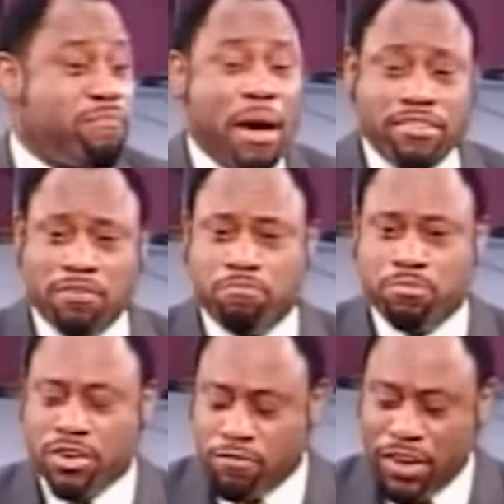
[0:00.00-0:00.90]
The Bible said
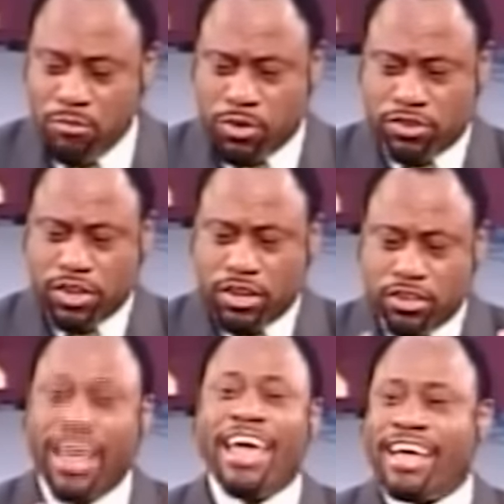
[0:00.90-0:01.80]
Philip was
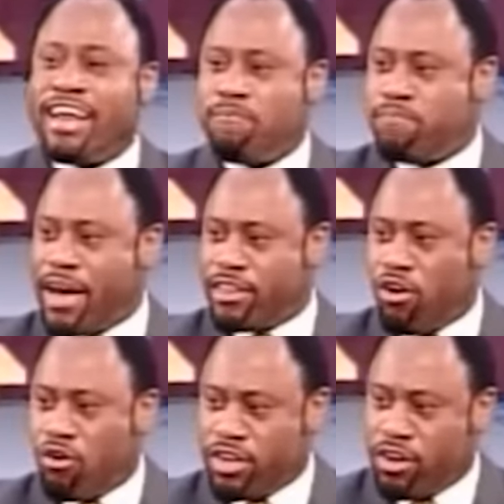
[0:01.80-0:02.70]
taken up by the
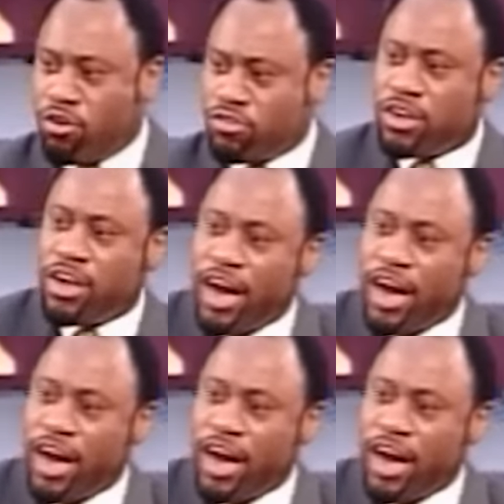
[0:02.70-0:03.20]
Holy Ghost